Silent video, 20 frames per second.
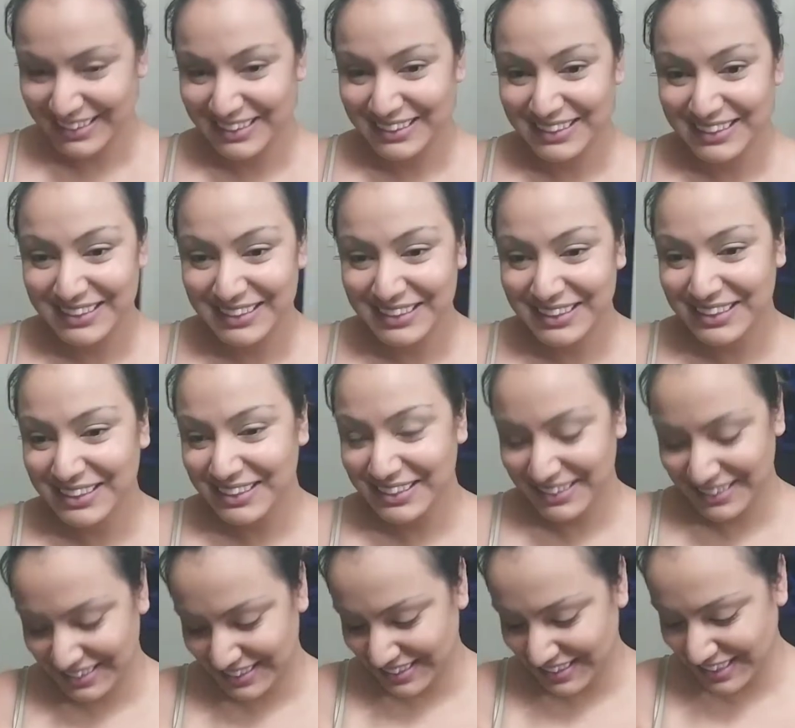For
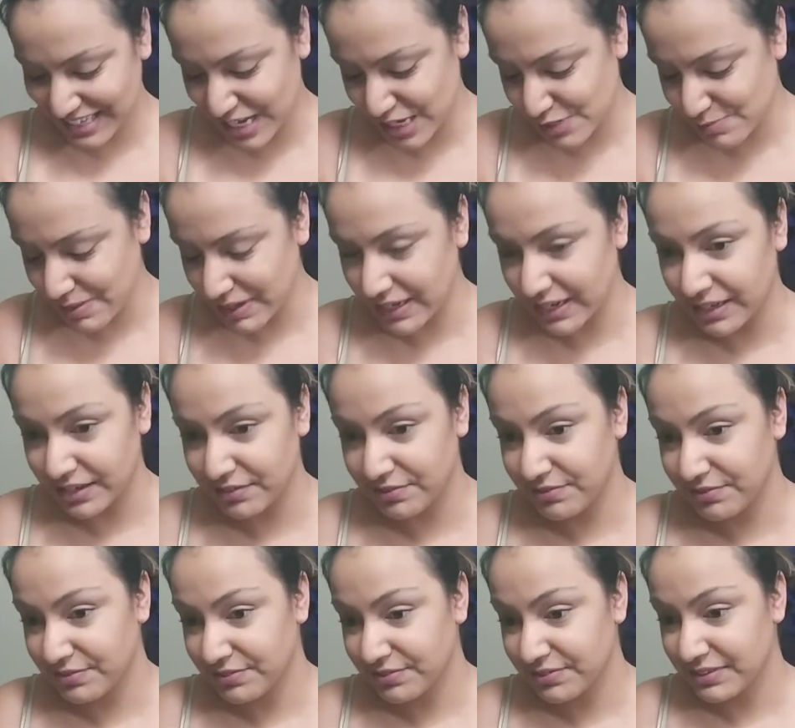me. Yes, my love.
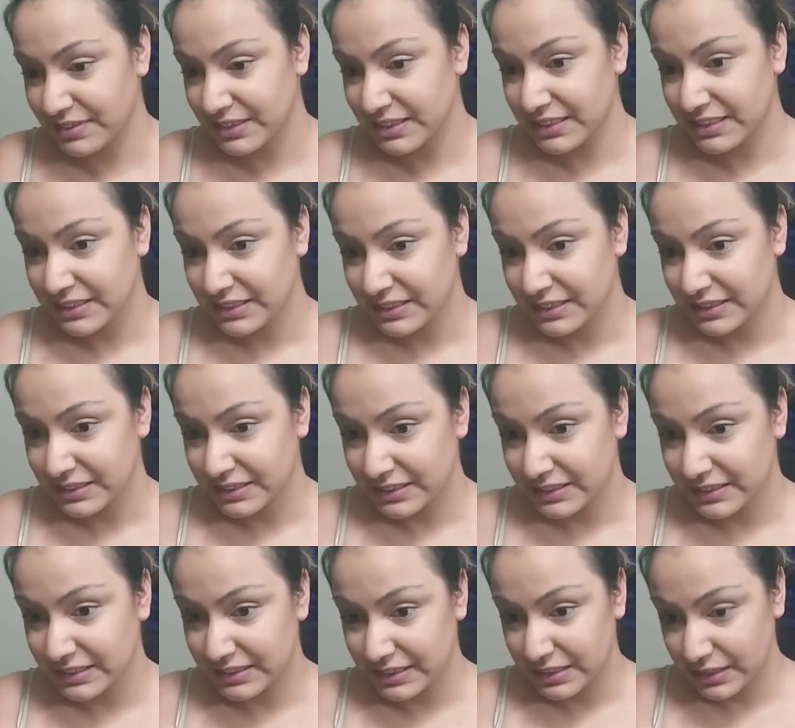The kids stayed
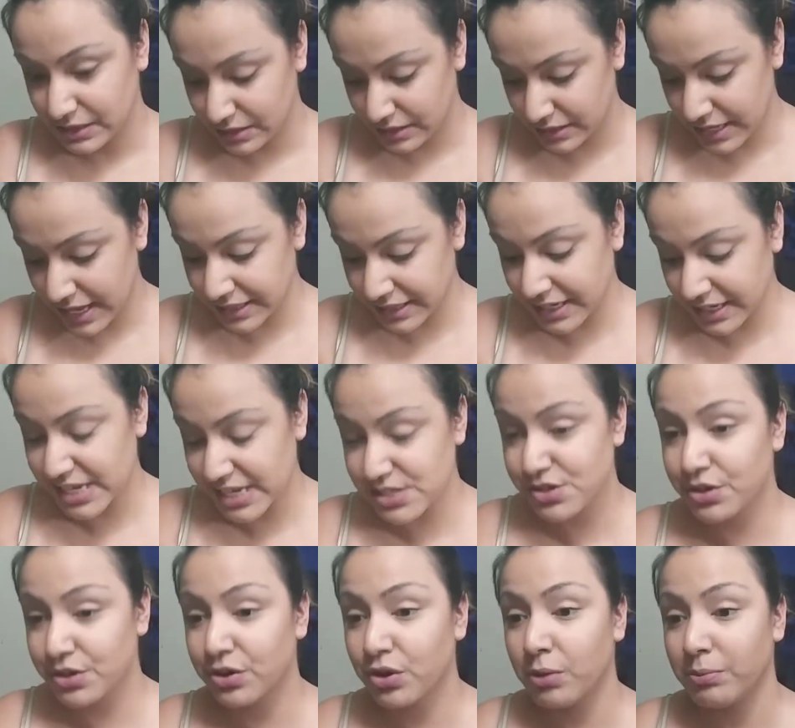up. Yeah, the kids are
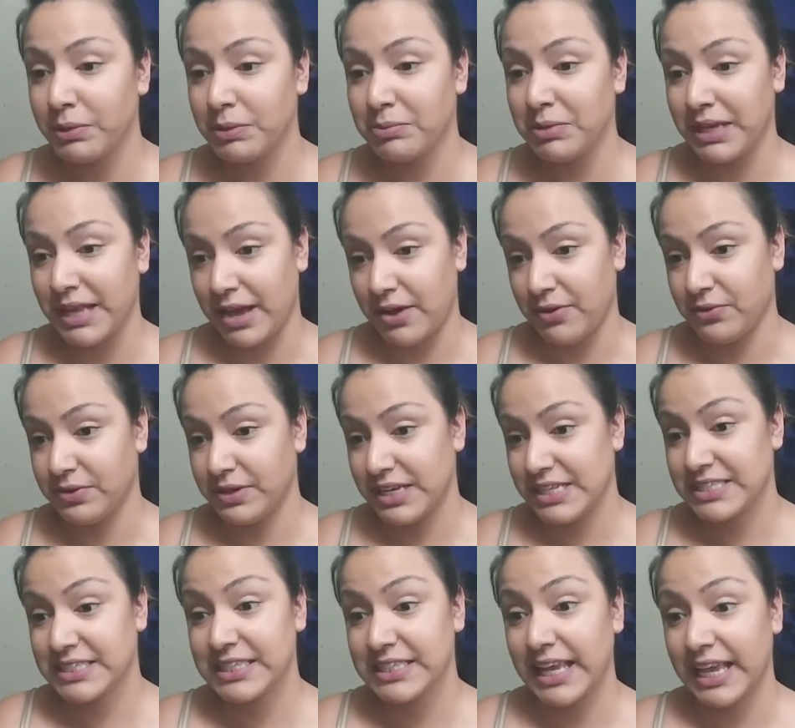gonna go meet me now.
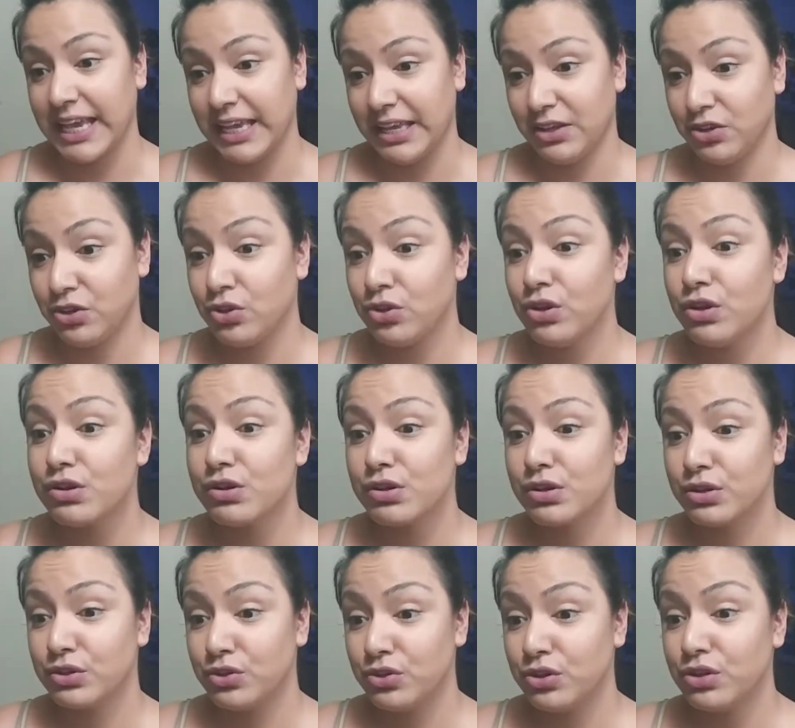It's late. Can you I... look
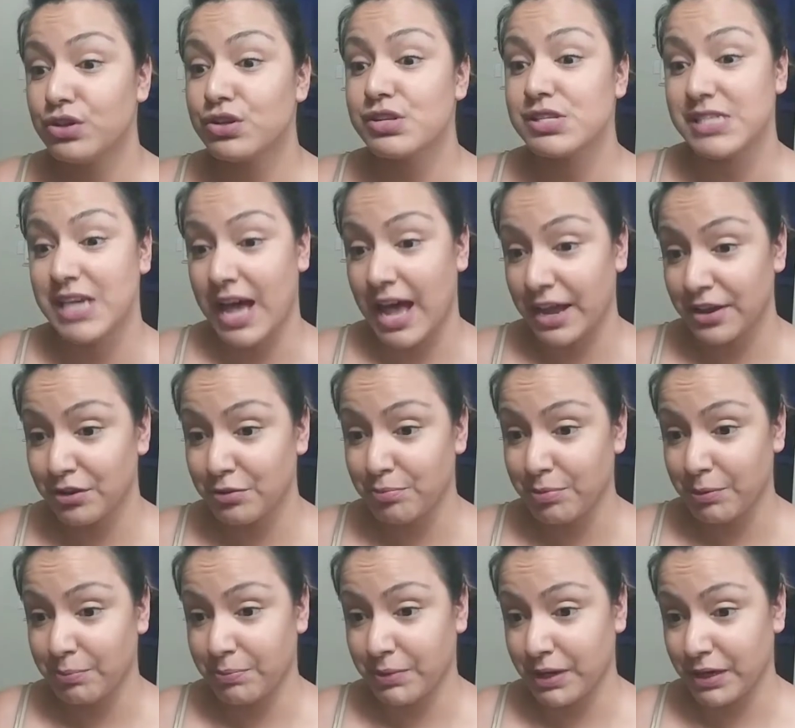you look tired,
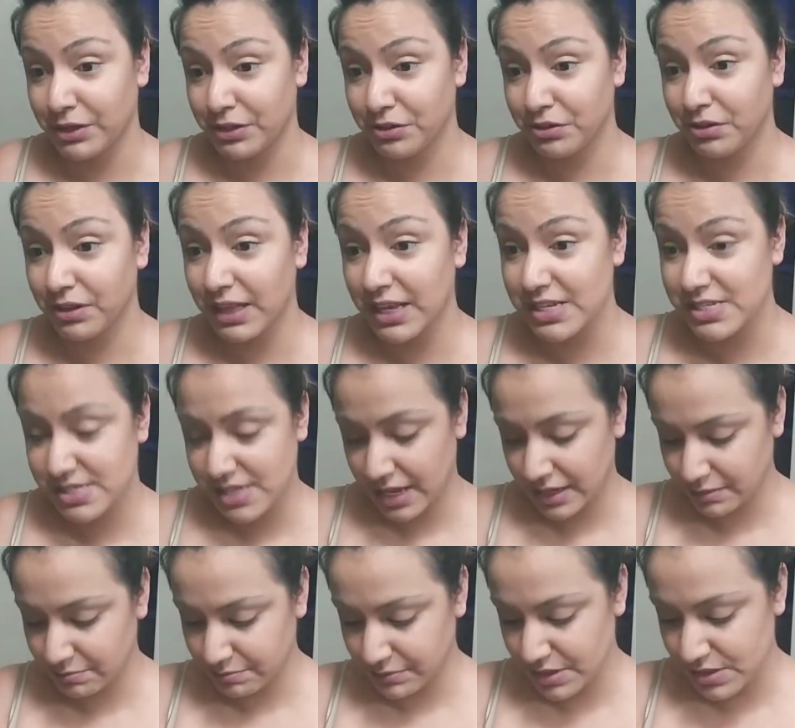Papa. You look like a
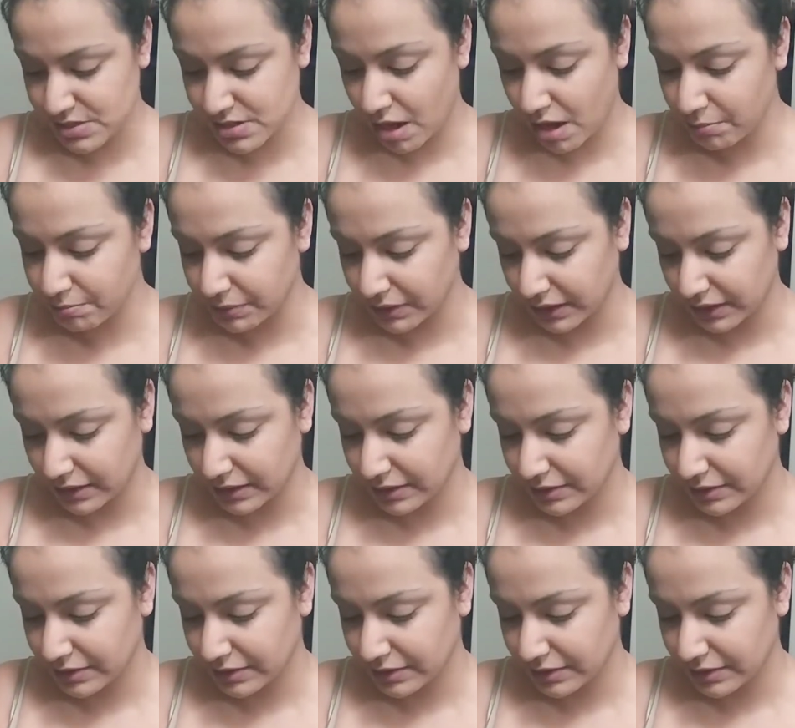zi- zombie.